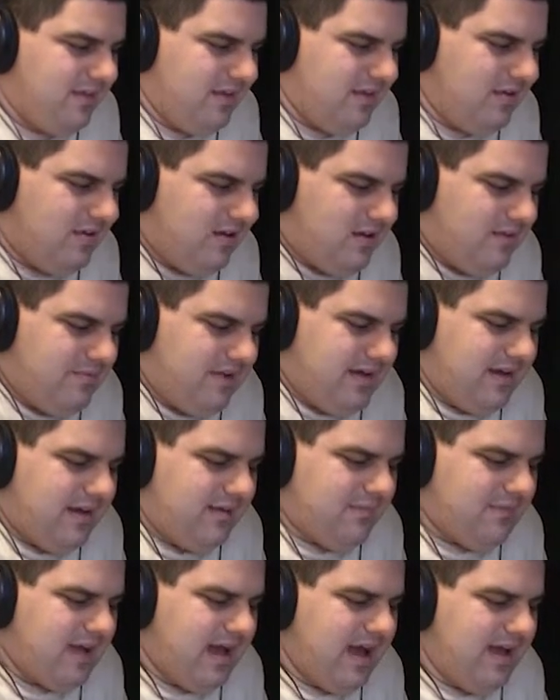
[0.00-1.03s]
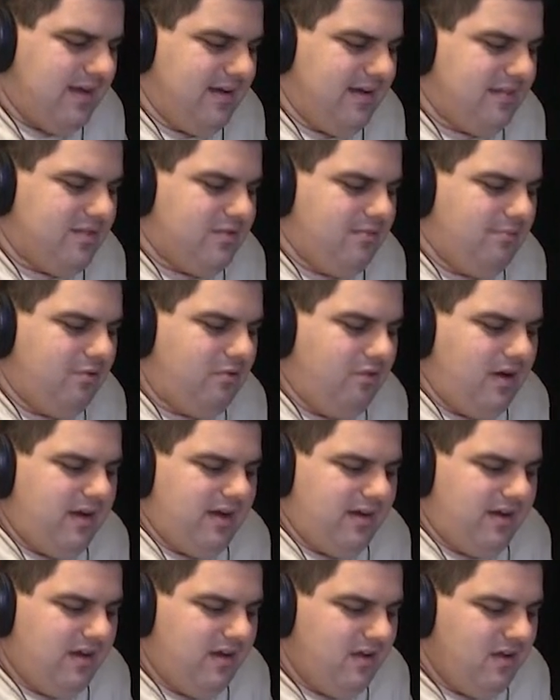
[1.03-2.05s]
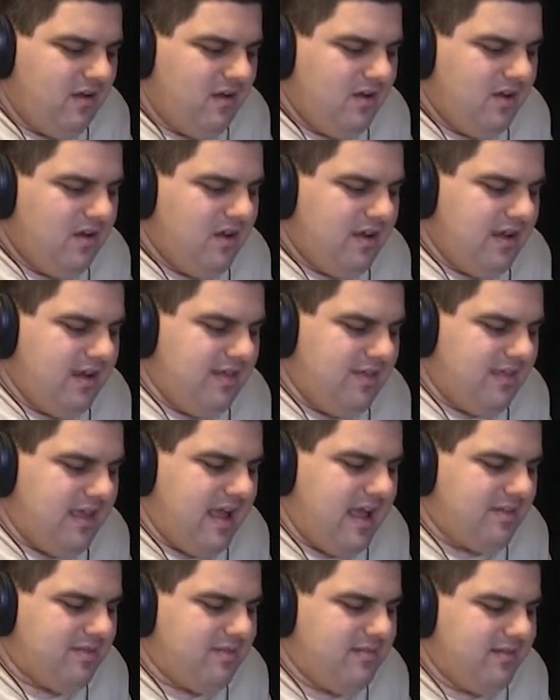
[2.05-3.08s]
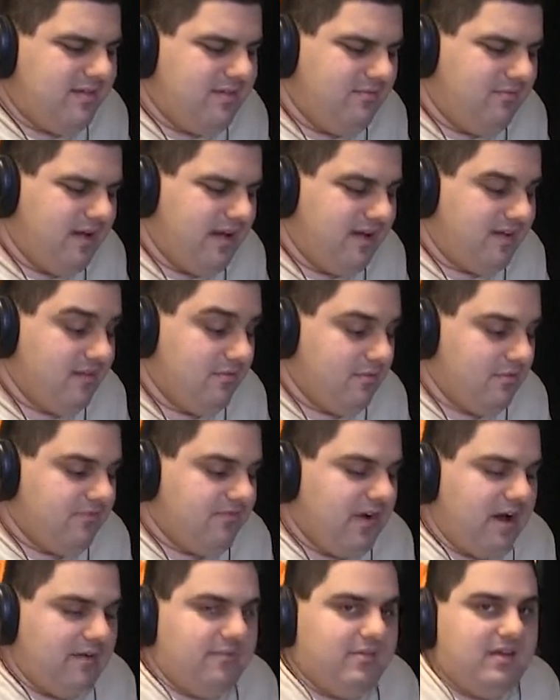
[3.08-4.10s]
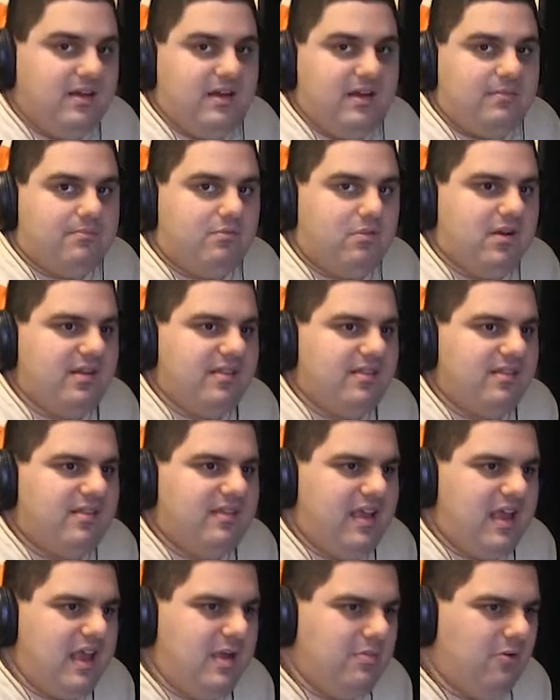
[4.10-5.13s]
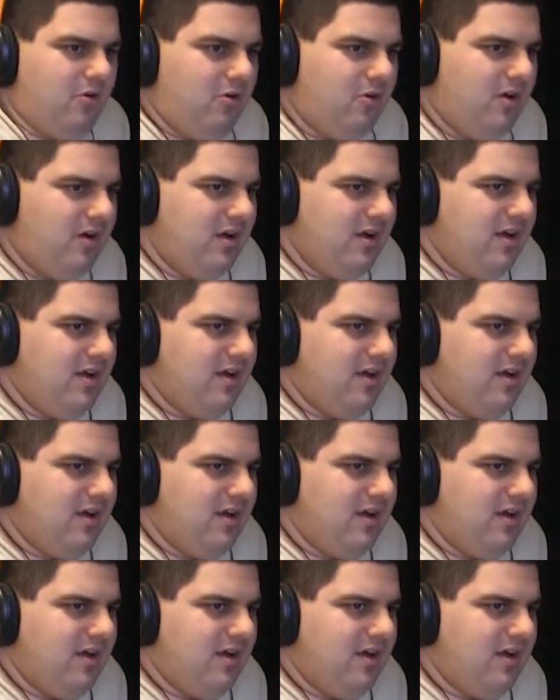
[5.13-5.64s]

You know what I mean? I'm kind of disappointed in that situation where Farmington ended up running the table.